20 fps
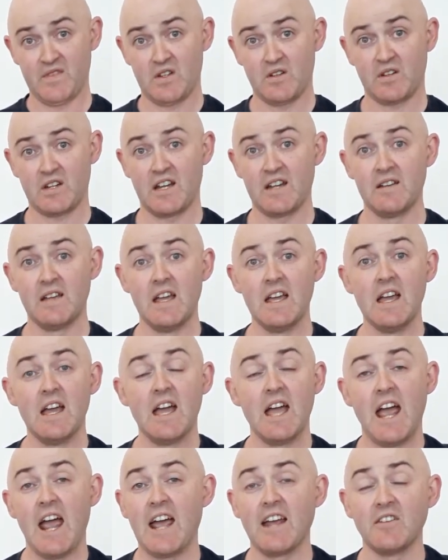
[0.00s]
Okay,
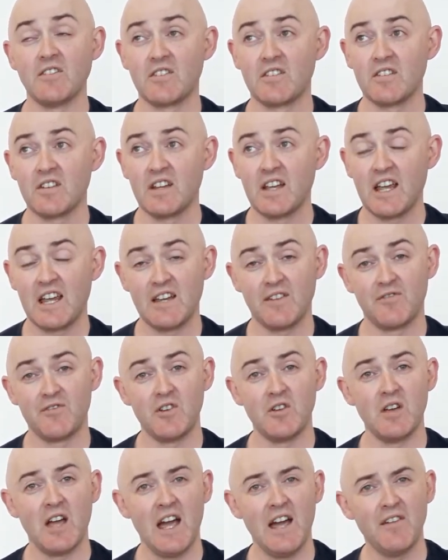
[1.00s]
and if
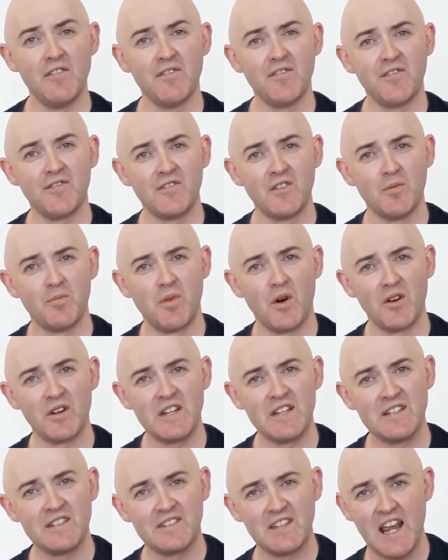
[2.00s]
you have your
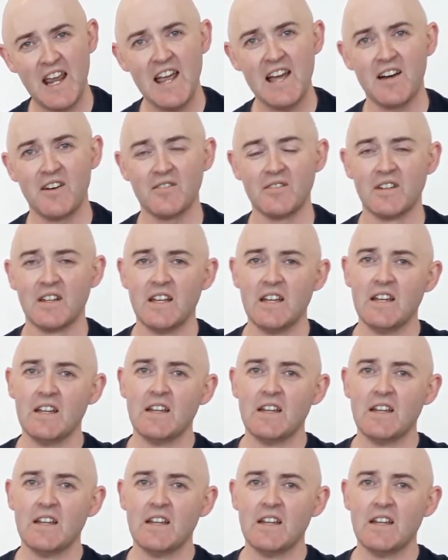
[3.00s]
body down,